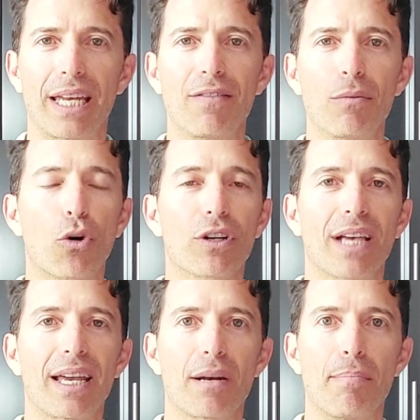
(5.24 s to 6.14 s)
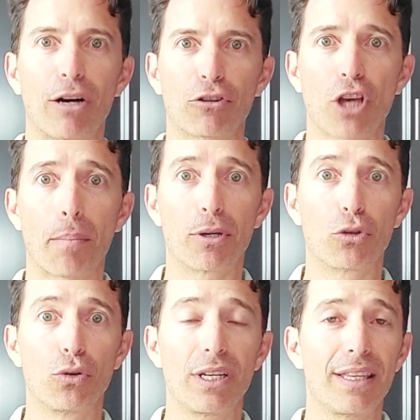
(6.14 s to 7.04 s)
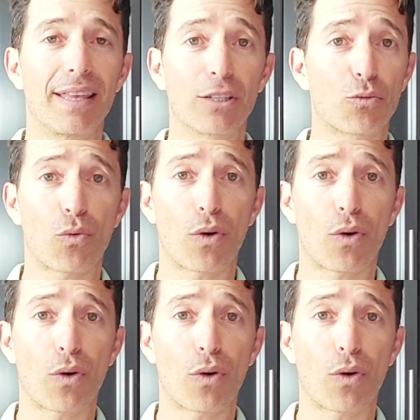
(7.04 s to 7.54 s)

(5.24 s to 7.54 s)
and even more excited about the opportunity that's